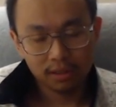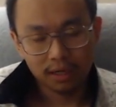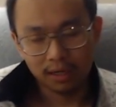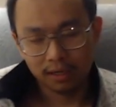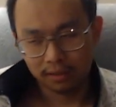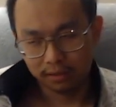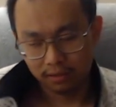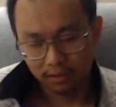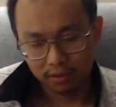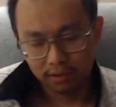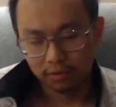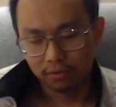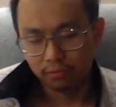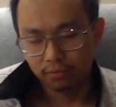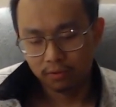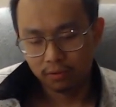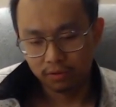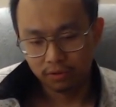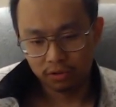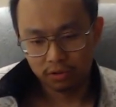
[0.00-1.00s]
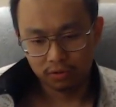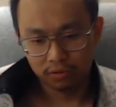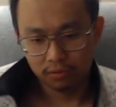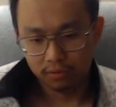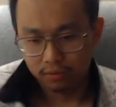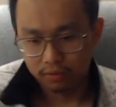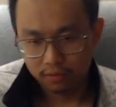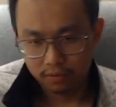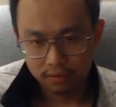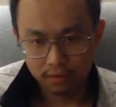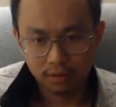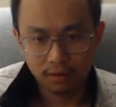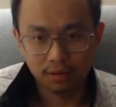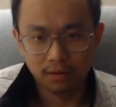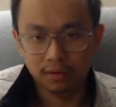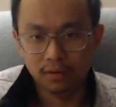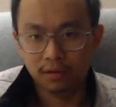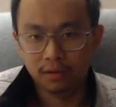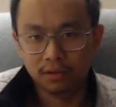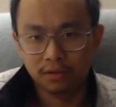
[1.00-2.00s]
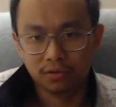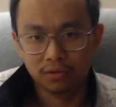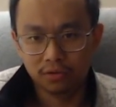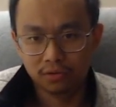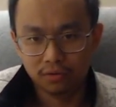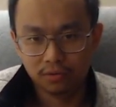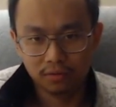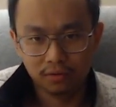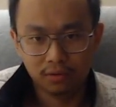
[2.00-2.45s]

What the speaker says: and the concern.